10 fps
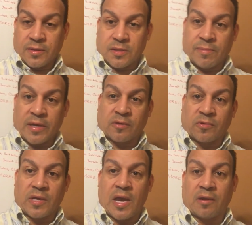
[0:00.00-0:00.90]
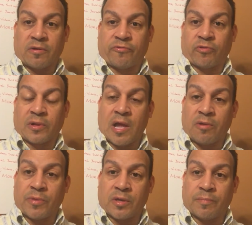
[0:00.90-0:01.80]
to my Creator, for
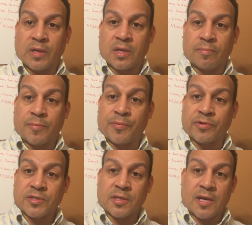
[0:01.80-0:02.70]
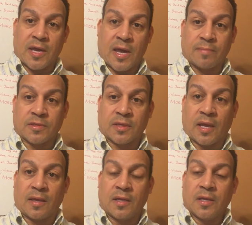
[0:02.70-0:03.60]
allowing me to become the person that I am
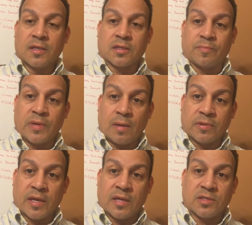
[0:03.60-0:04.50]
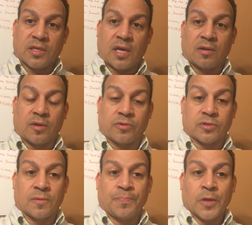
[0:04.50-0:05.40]
today, to be able to educate
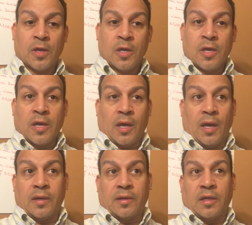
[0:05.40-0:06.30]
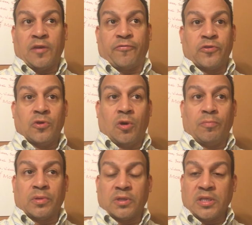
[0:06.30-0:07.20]
others. And if you
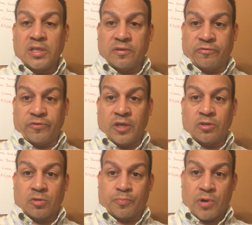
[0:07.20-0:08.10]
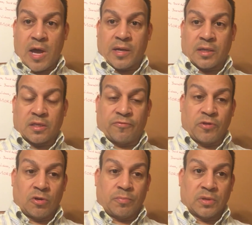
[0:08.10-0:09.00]
don't believe in your product, if
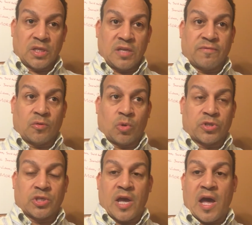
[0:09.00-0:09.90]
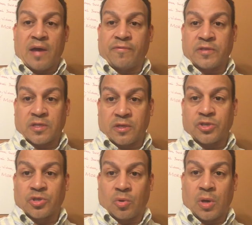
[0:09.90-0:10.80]
you don't believe in what you have, it's going to
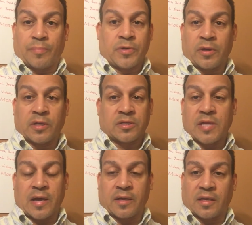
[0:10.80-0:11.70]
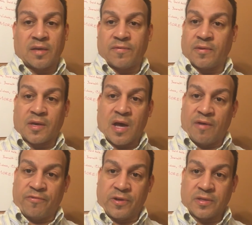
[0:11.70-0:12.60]
show up. It's not going to give you the
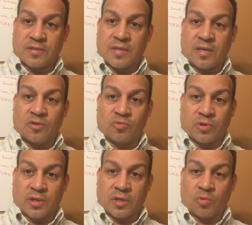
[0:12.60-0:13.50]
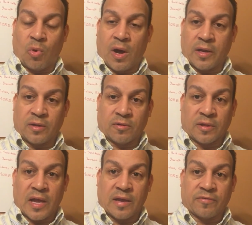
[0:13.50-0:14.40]
confidence that you really want in your
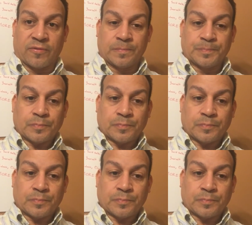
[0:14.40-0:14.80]
life.